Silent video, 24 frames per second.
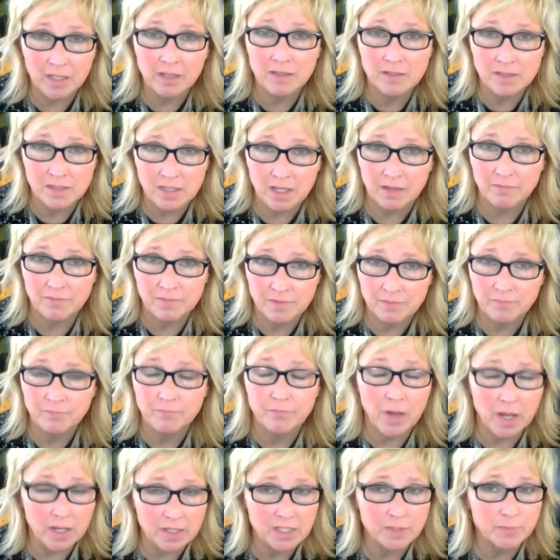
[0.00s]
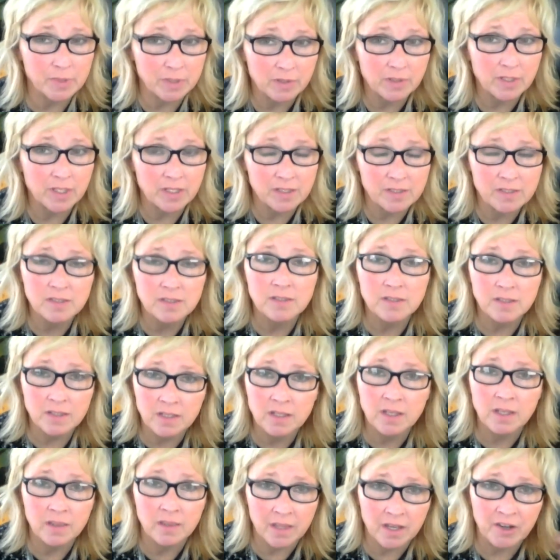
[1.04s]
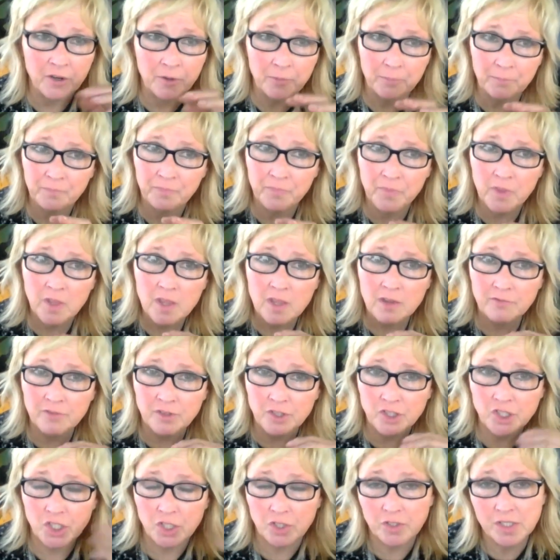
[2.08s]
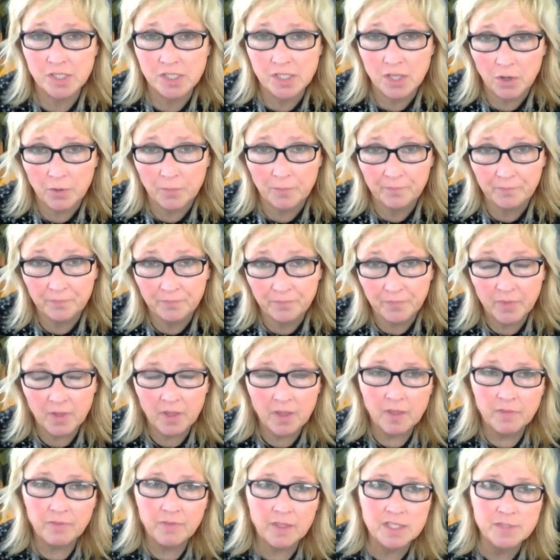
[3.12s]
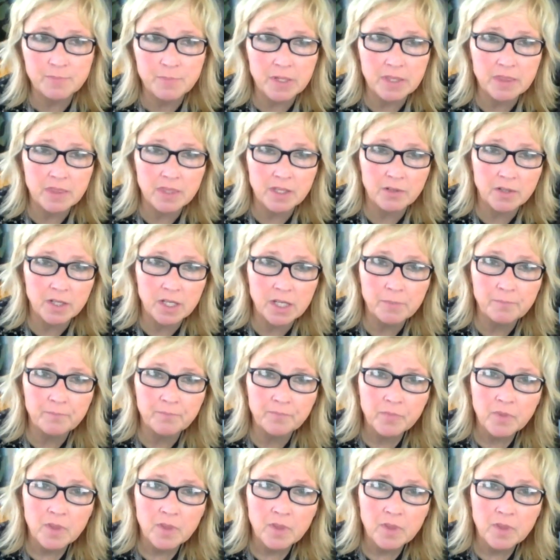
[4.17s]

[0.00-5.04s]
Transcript: stuff, possibilities in there for sure. So that's my theory.